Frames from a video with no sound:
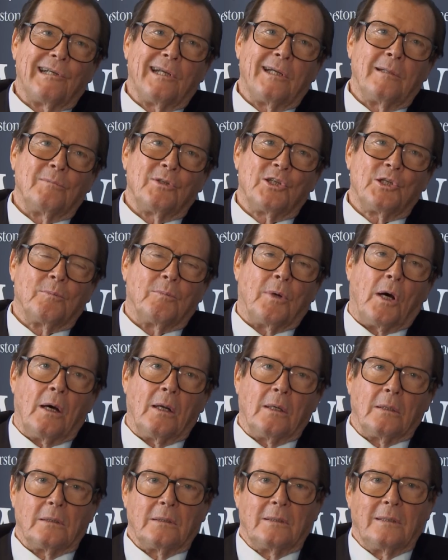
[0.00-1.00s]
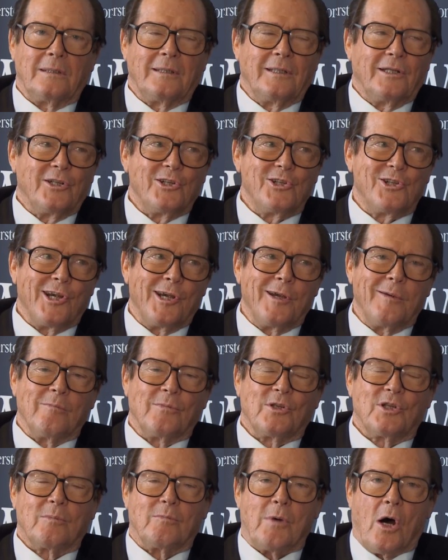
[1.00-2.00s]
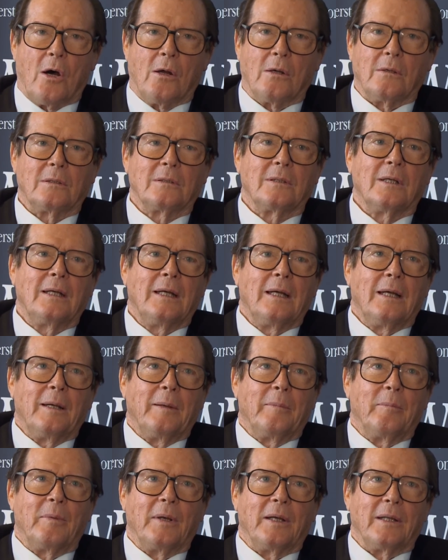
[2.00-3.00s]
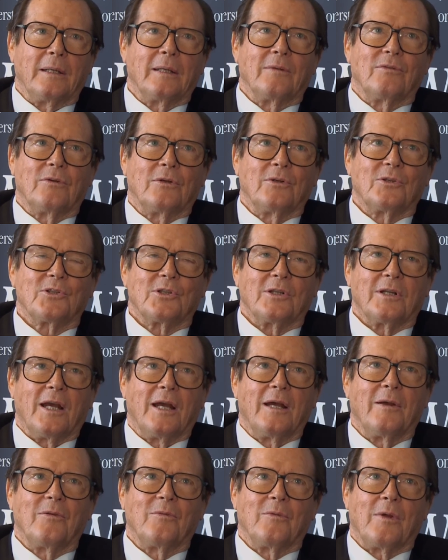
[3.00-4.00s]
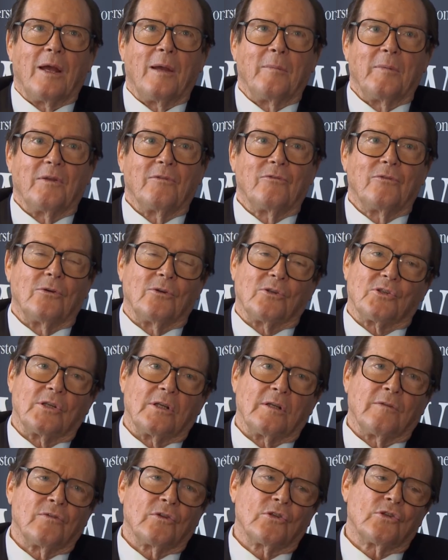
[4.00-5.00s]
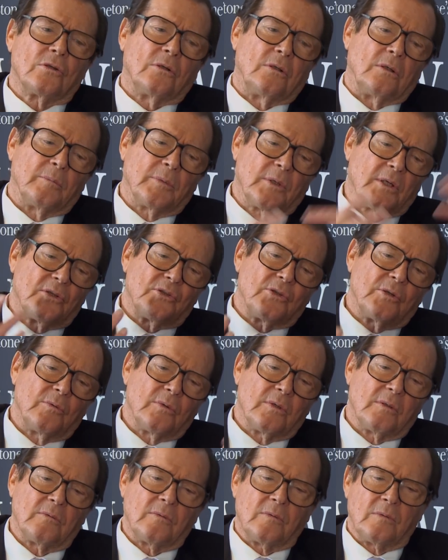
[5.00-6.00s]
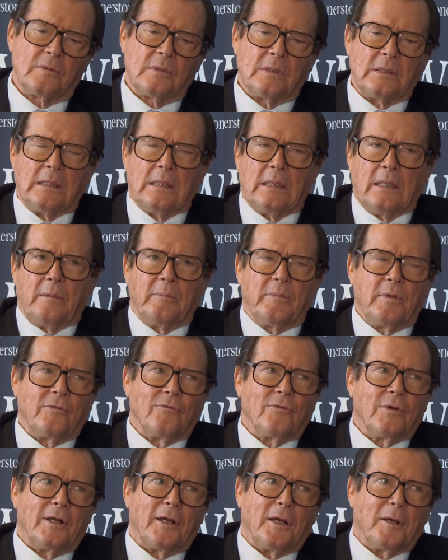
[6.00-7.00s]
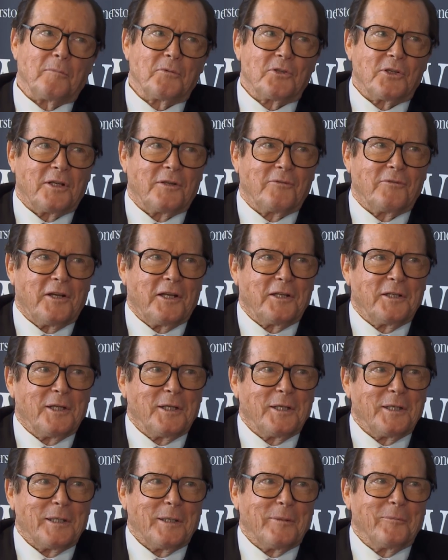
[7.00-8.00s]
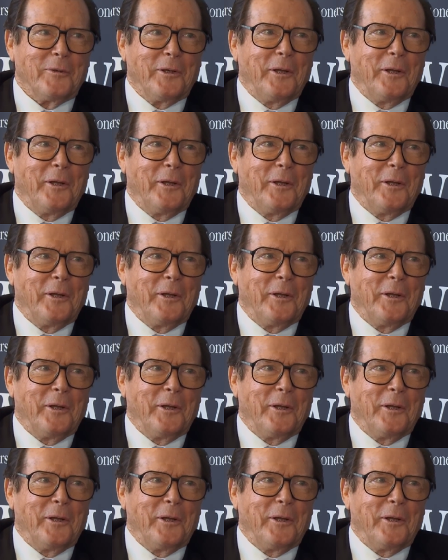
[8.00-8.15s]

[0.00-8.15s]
name Spond, James Spond. But fortunately for Sean, because he would have been very upset if I'd done it that